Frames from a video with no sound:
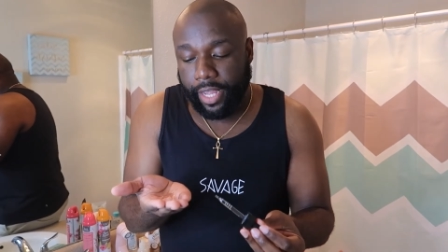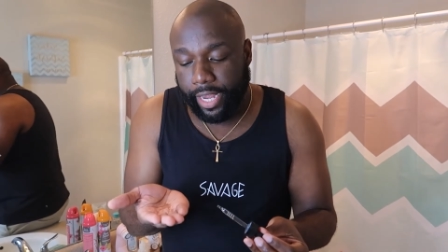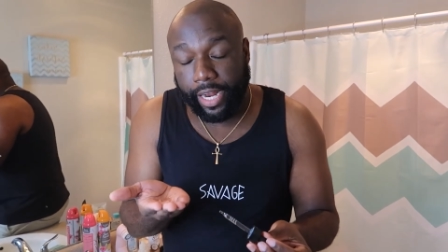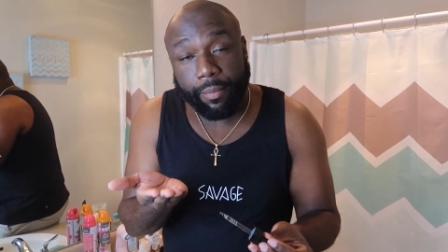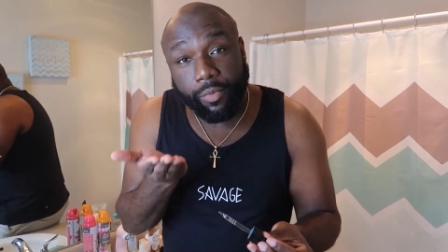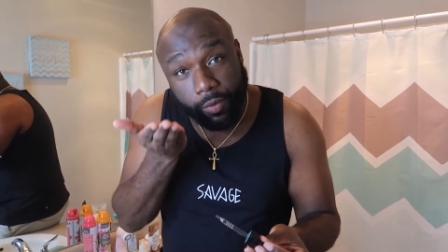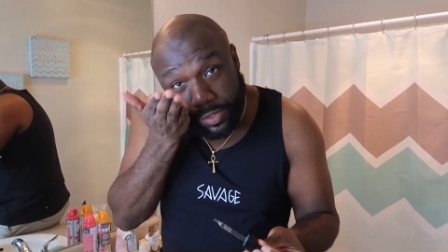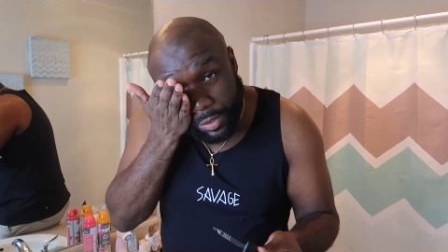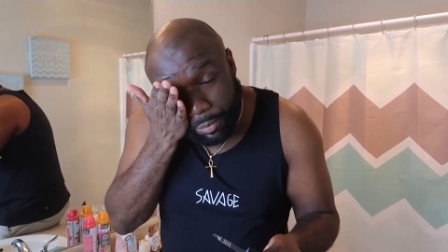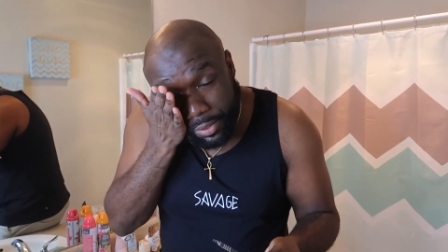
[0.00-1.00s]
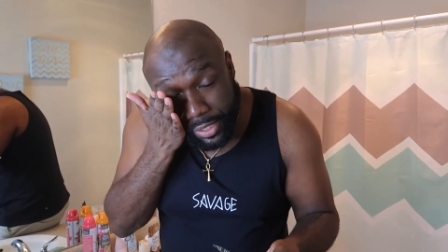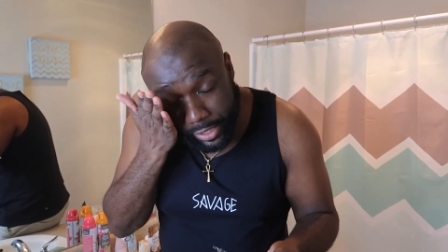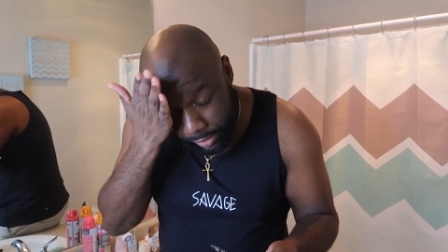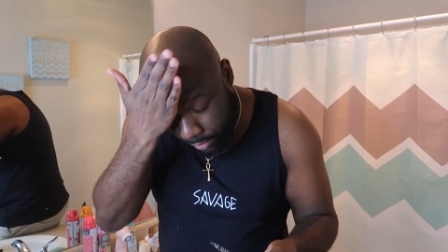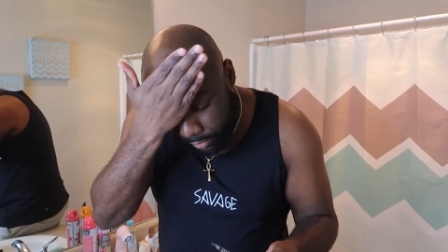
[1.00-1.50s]
And I'm going to put
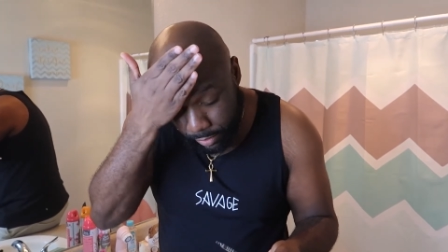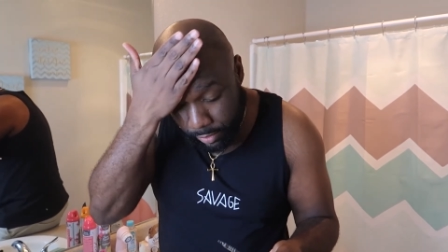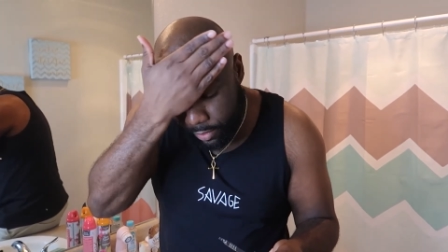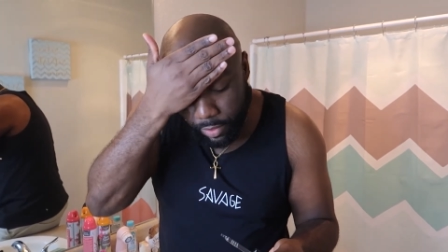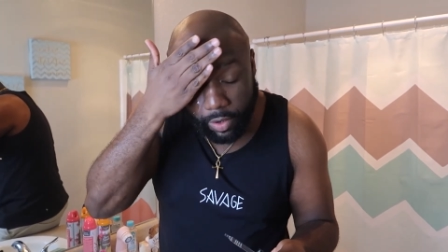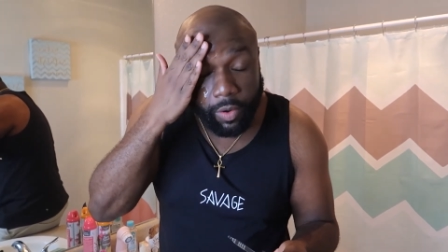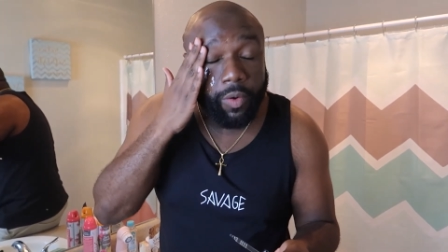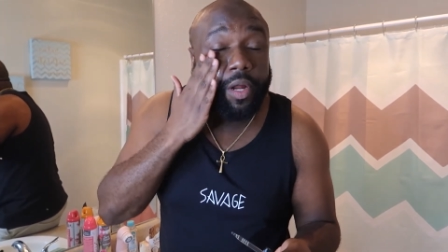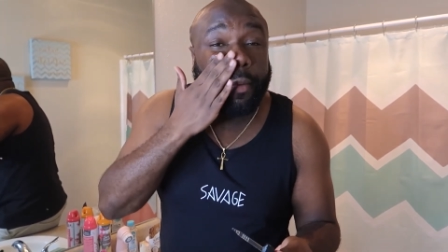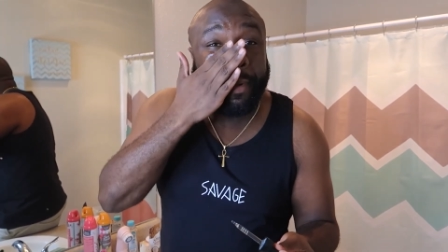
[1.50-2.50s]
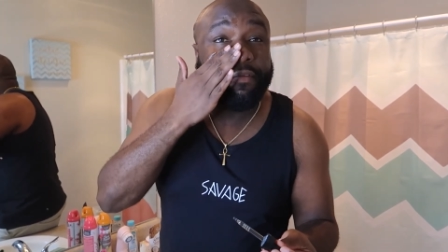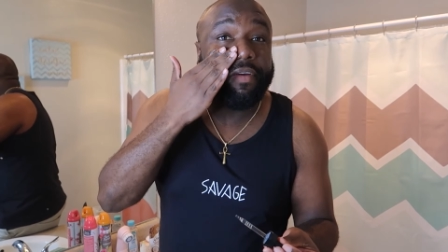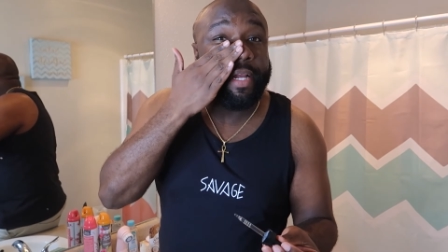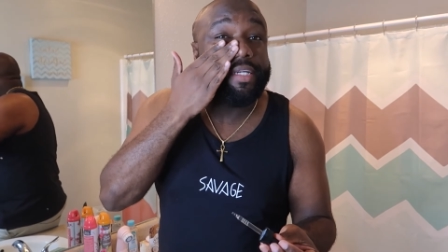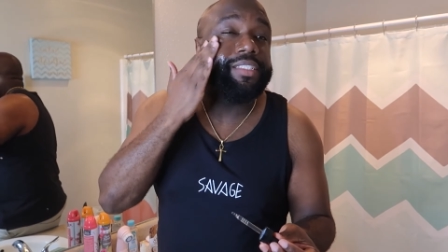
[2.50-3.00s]
it on my
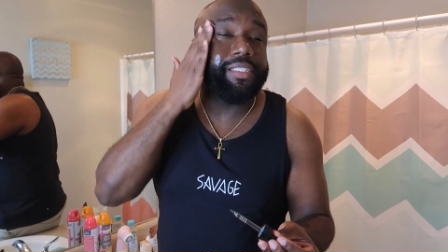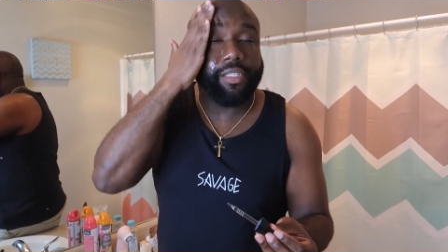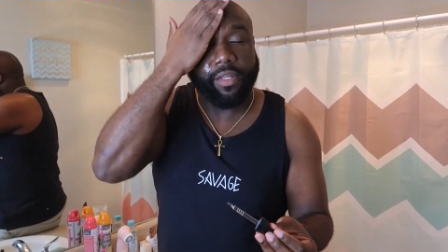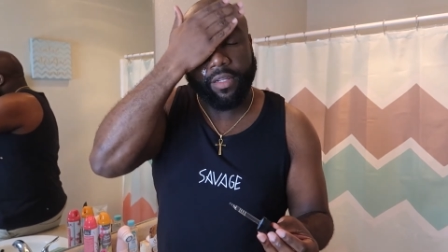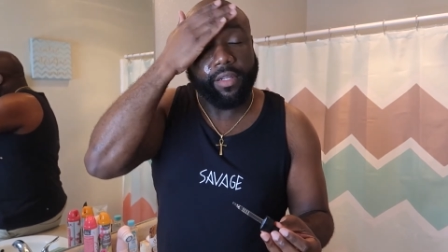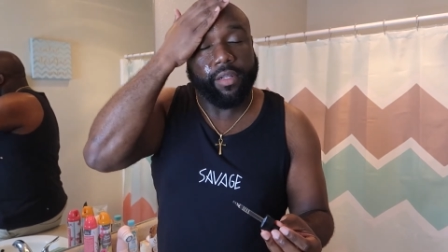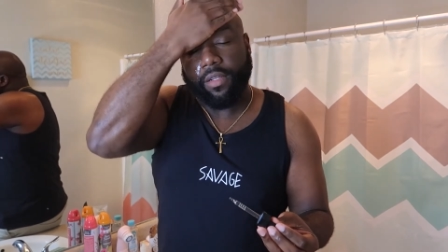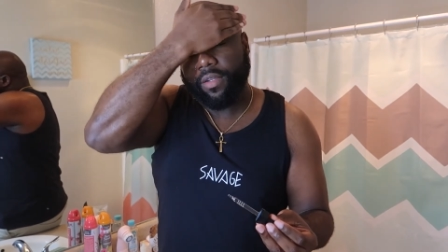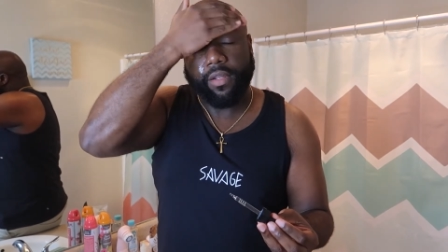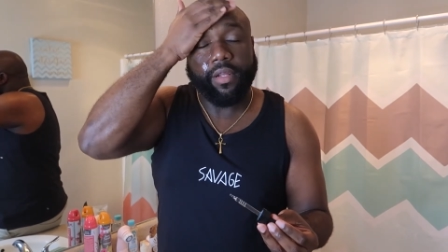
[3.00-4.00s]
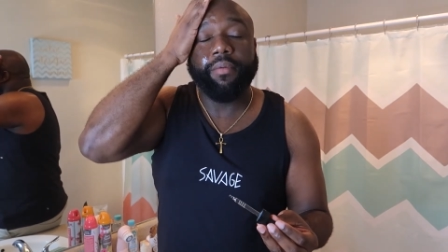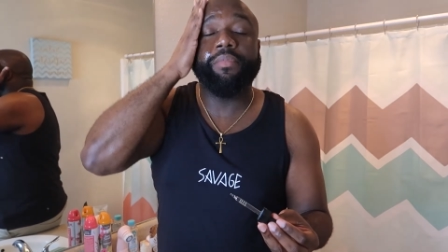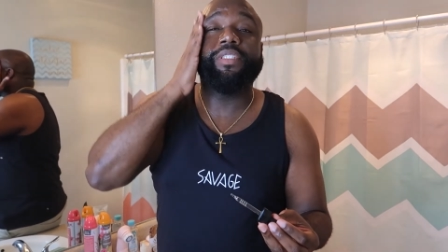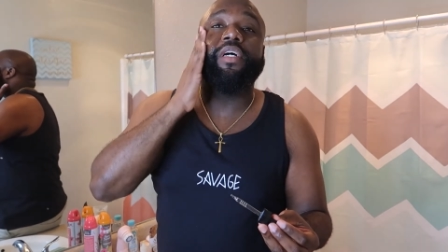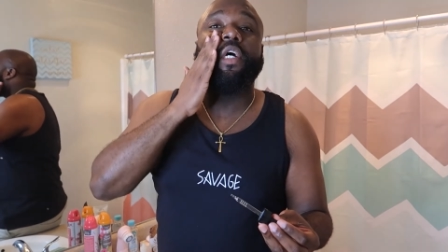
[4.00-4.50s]
face
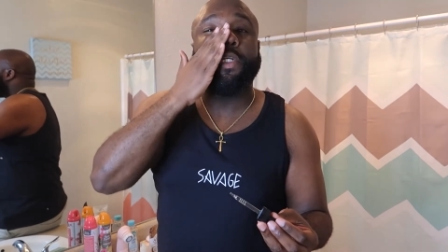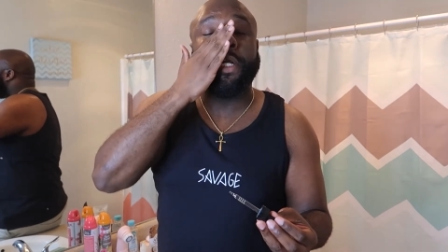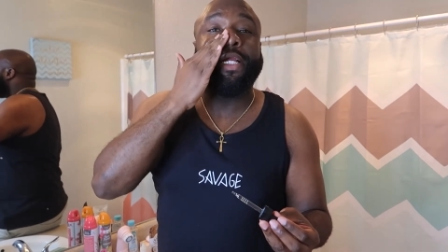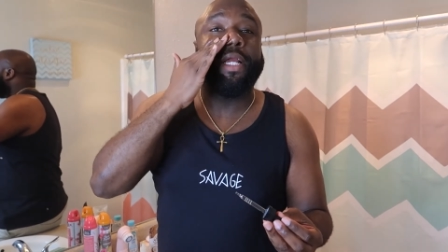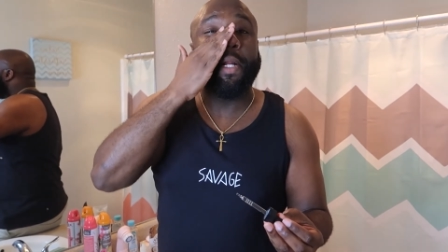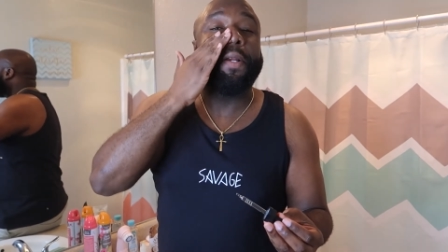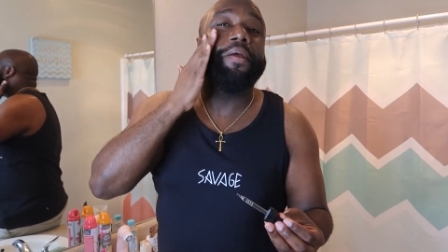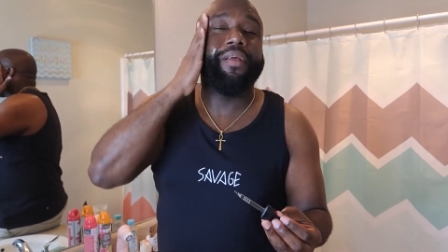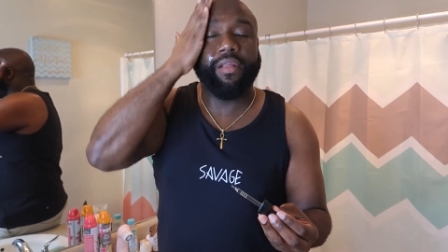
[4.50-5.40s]
massage it in,